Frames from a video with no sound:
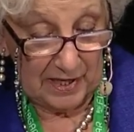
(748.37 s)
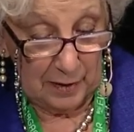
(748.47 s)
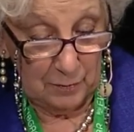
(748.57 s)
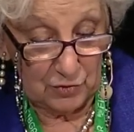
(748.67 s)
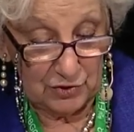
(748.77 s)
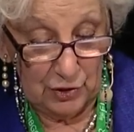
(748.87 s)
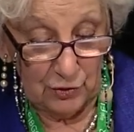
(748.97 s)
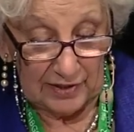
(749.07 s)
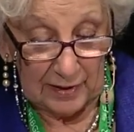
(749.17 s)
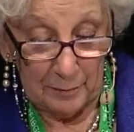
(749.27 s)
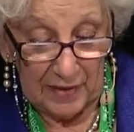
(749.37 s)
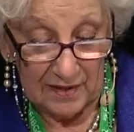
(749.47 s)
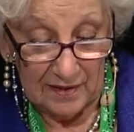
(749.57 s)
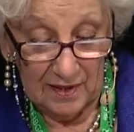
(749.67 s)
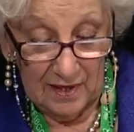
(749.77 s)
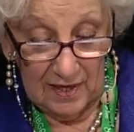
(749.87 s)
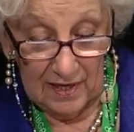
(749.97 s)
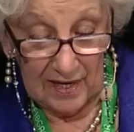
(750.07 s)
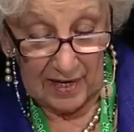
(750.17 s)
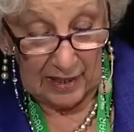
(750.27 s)
but it's not that we will
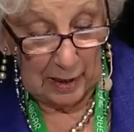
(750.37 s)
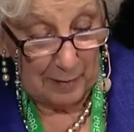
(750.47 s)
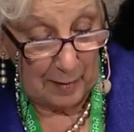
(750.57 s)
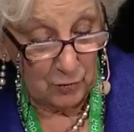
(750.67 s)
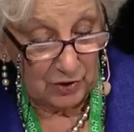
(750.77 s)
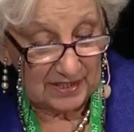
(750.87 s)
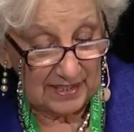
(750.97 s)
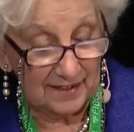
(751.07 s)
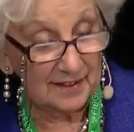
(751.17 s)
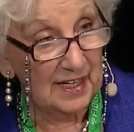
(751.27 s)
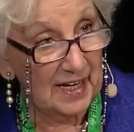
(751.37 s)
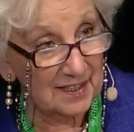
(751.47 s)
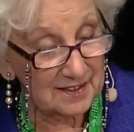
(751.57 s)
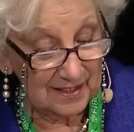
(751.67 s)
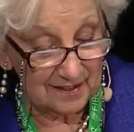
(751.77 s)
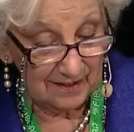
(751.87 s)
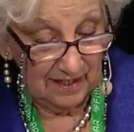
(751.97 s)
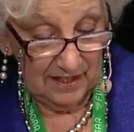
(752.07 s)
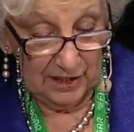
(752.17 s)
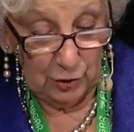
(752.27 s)
accompany you. It's not just that.
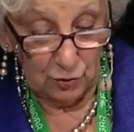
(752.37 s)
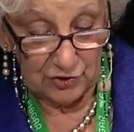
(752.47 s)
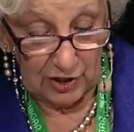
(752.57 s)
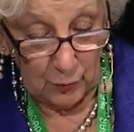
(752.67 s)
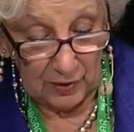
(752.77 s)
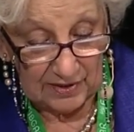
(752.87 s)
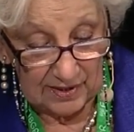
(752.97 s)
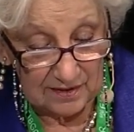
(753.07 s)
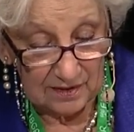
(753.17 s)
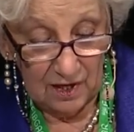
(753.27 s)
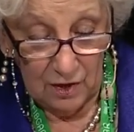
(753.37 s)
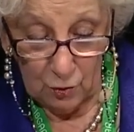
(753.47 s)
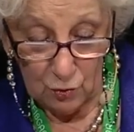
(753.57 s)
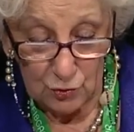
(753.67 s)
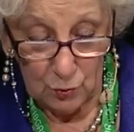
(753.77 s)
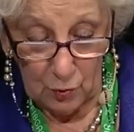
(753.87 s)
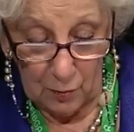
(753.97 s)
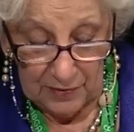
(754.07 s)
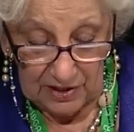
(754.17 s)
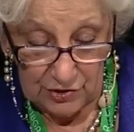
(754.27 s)
We want you to keep
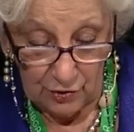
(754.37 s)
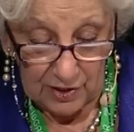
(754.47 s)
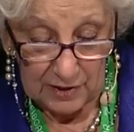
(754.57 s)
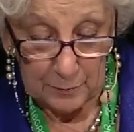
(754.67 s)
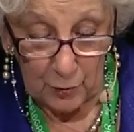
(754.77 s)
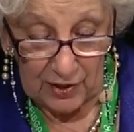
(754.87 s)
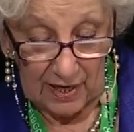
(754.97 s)
working, to